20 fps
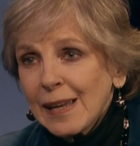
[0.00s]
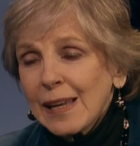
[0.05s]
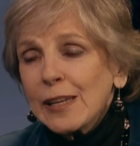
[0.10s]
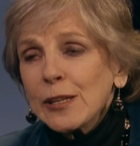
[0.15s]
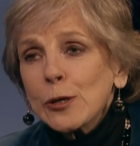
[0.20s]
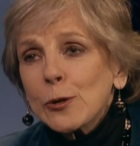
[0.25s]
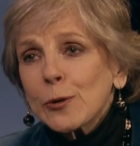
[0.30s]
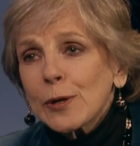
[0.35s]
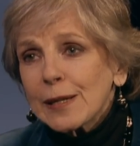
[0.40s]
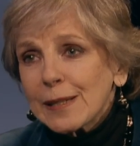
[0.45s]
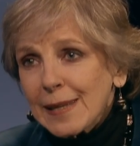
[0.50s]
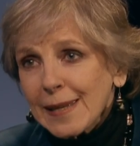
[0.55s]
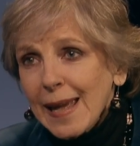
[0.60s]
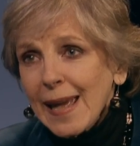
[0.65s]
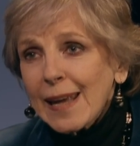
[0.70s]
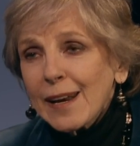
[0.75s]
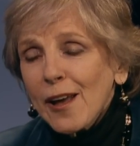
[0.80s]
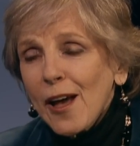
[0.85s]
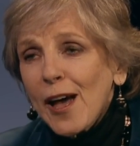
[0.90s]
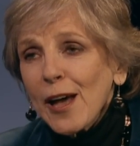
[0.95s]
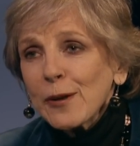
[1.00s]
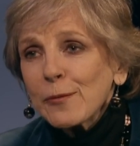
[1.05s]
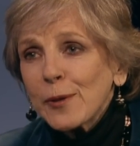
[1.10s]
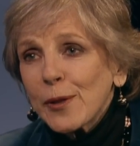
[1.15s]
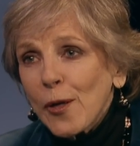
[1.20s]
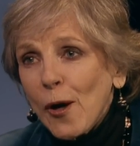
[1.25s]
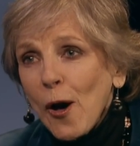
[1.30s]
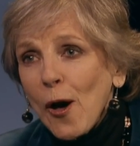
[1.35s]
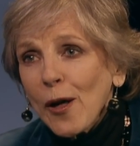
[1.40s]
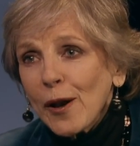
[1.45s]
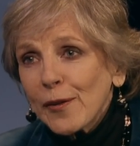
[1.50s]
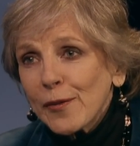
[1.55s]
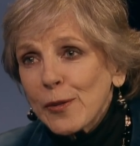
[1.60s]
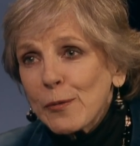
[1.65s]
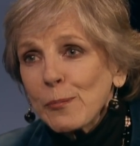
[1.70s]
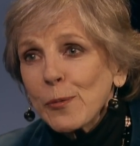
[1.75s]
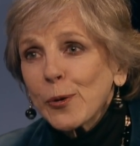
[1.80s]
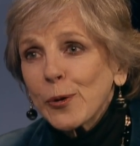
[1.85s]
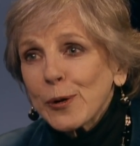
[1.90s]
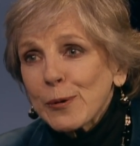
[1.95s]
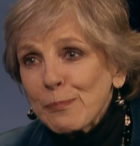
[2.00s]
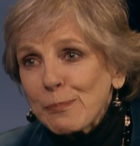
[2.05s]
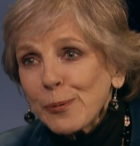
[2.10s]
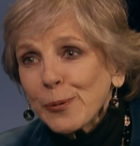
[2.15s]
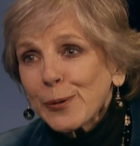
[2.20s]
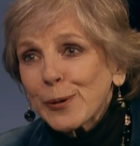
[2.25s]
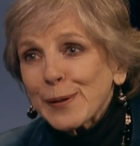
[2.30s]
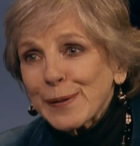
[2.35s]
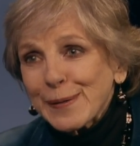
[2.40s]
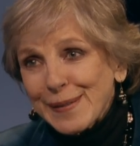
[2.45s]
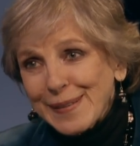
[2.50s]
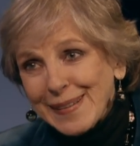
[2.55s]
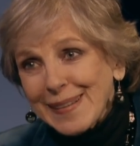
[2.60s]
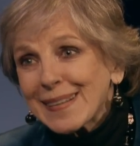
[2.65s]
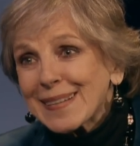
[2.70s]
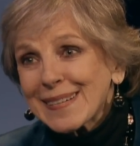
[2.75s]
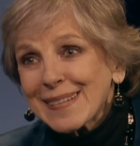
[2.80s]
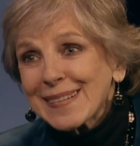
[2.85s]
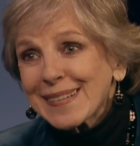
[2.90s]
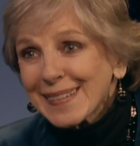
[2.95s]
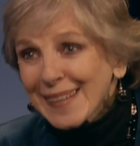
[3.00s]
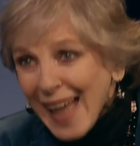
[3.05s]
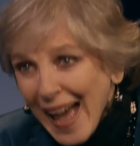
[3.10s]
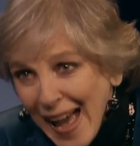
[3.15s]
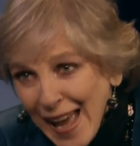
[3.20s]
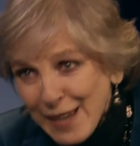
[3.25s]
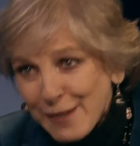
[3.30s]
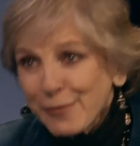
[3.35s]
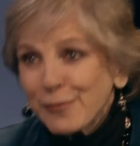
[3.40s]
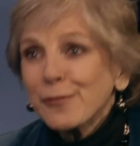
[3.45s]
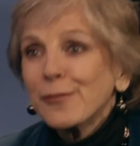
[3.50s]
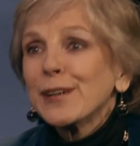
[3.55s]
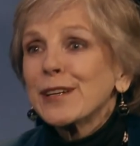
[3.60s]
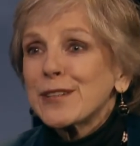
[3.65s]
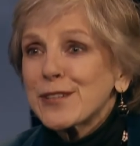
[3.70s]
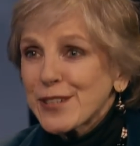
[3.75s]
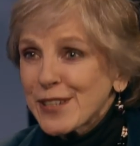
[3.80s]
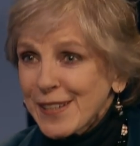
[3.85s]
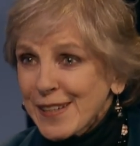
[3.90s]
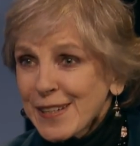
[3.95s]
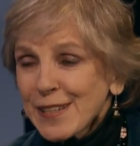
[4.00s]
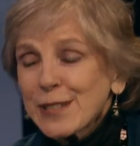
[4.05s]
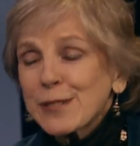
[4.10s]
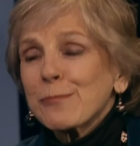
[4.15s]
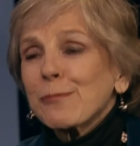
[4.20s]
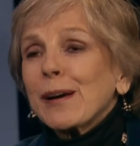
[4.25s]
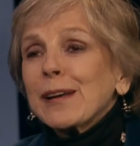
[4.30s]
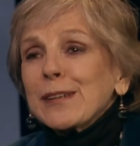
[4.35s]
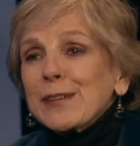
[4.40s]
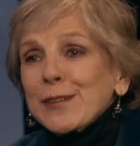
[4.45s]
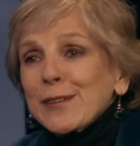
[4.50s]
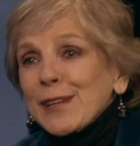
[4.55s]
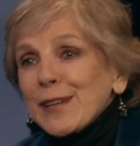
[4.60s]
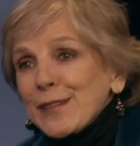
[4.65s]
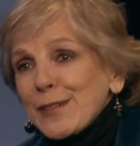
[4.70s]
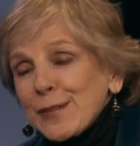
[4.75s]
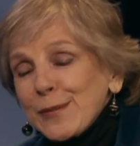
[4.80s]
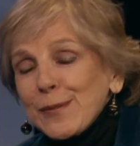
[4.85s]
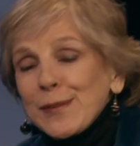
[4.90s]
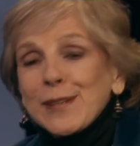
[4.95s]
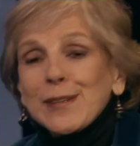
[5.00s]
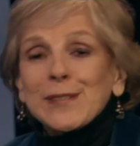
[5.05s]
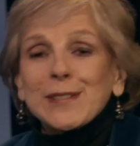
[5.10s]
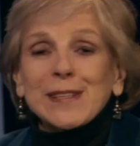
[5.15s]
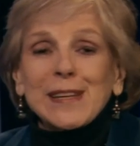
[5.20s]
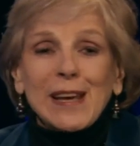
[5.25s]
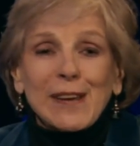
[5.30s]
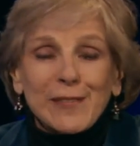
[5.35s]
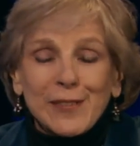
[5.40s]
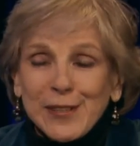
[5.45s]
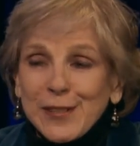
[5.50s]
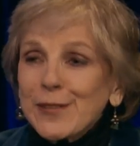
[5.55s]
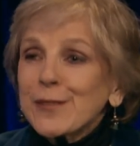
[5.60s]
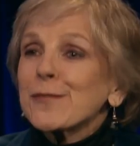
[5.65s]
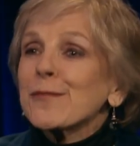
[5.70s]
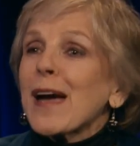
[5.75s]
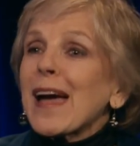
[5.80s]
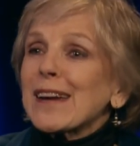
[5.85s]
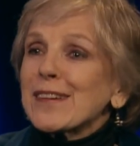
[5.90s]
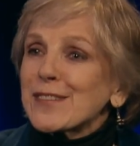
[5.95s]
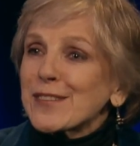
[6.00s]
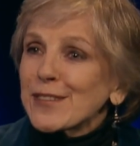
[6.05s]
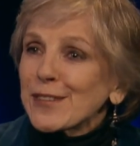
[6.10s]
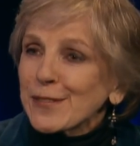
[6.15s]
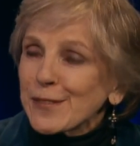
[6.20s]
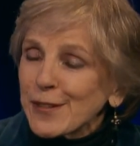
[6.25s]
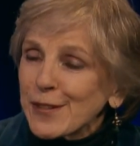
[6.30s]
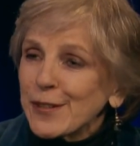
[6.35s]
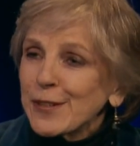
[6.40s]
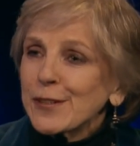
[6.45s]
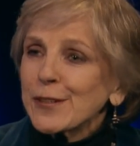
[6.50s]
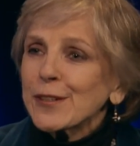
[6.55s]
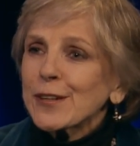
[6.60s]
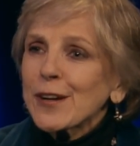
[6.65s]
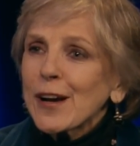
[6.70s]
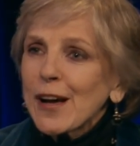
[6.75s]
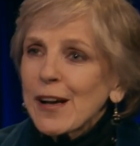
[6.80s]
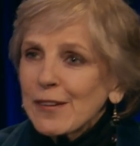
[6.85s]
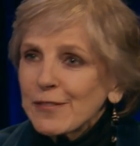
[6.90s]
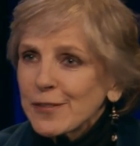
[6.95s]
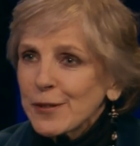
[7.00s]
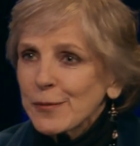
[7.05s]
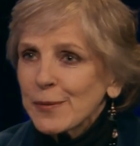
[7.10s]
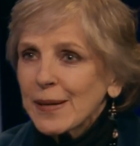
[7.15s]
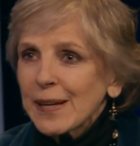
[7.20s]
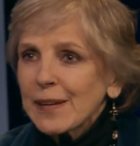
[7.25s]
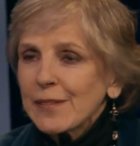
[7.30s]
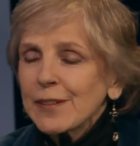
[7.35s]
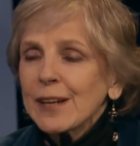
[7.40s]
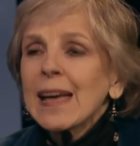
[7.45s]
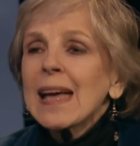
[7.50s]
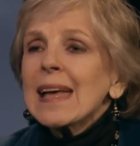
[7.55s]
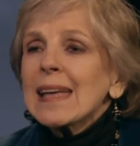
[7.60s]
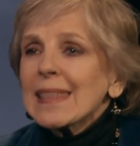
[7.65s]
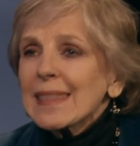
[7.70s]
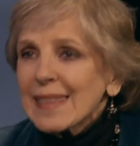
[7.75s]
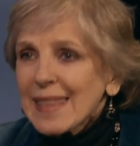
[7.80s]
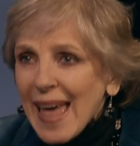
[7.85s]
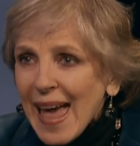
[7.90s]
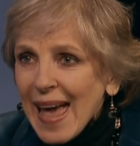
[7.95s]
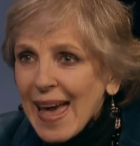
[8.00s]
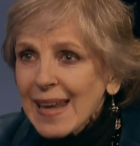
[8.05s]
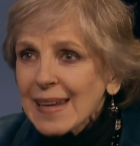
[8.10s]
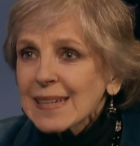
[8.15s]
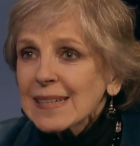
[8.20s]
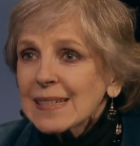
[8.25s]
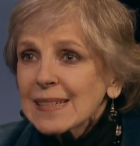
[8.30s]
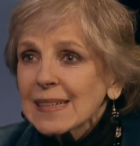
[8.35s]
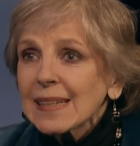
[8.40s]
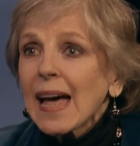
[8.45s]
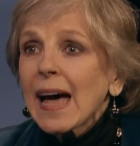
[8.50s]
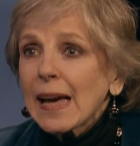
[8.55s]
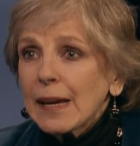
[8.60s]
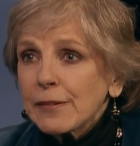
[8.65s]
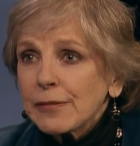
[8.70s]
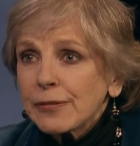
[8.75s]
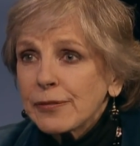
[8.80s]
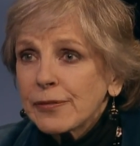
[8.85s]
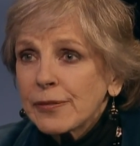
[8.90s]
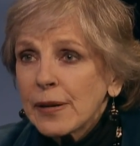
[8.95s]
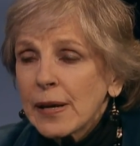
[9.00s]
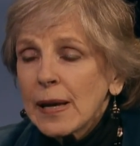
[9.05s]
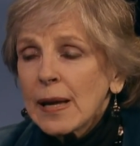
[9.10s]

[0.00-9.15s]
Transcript: you can get on with all of the more important things in life, which is what you're going to do with yourself or your grandchildren or your golf or whatever. That is life.